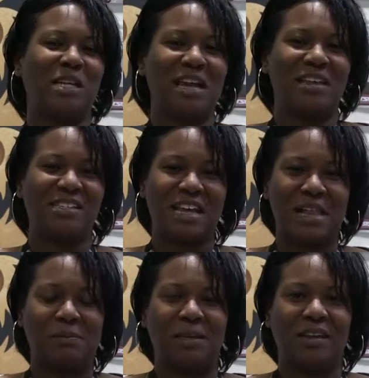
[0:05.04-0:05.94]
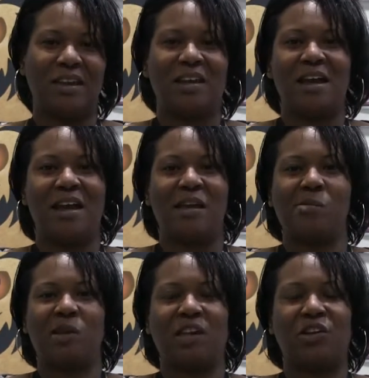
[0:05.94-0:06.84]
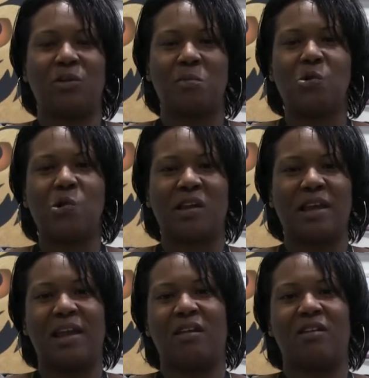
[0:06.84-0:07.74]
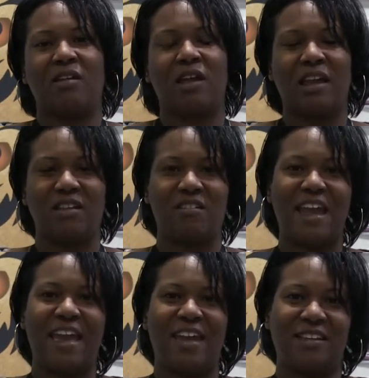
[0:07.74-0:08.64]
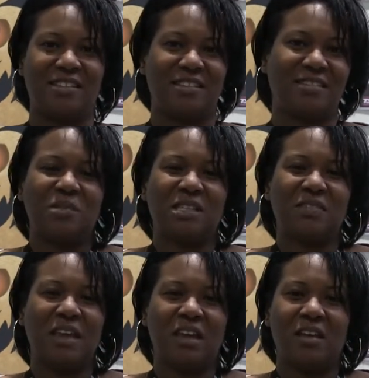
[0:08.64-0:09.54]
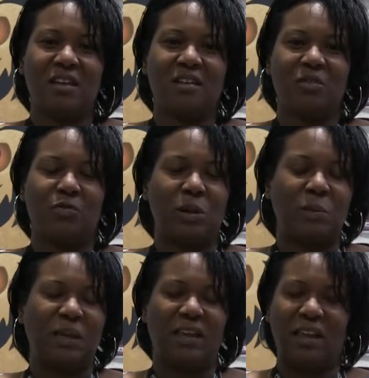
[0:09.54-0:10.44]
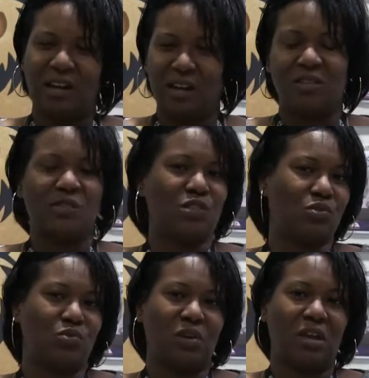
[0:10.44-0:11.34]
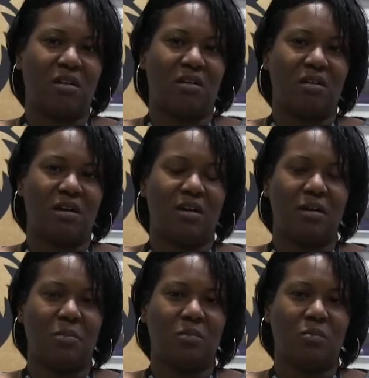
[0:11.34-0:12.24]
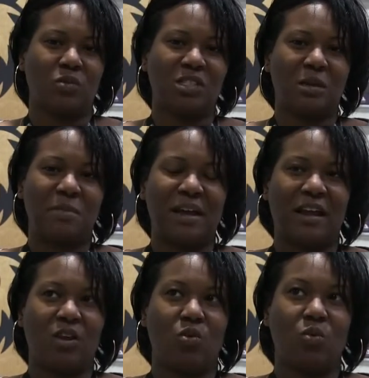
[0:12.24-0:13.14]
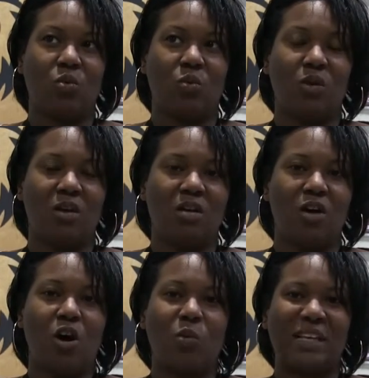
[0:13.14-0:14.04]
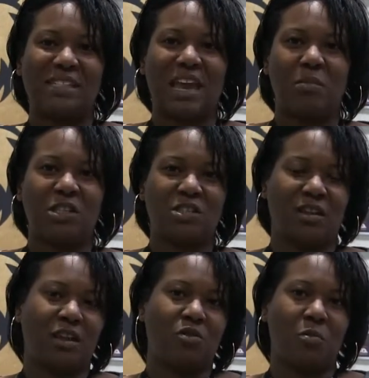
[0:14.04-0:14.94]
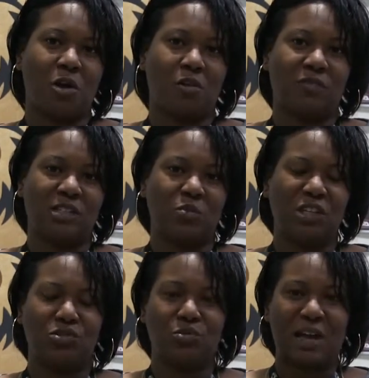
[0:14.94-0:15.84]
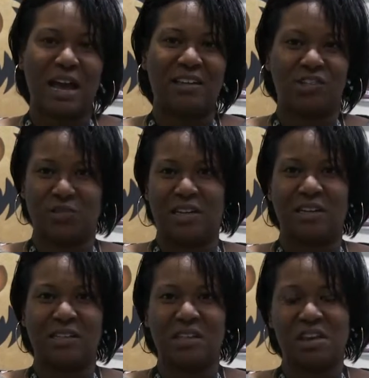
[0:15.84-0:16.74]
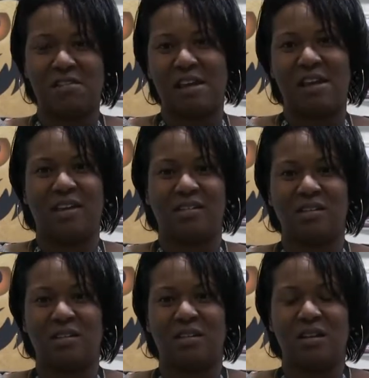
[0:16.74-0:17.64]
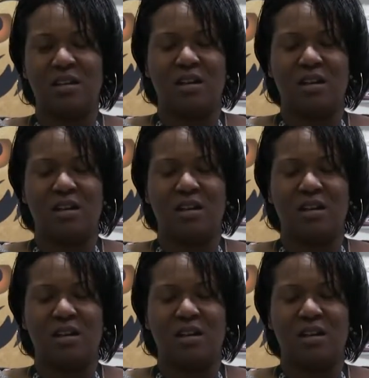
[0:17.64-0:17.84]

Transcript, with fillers: I'm Tanya Solomon and I am a Gear Up coordinator here at Edison. Cynthia, from the beginning of the school year, um, was somebody who always came into the Gear Up office. We do college readiness here at Edison.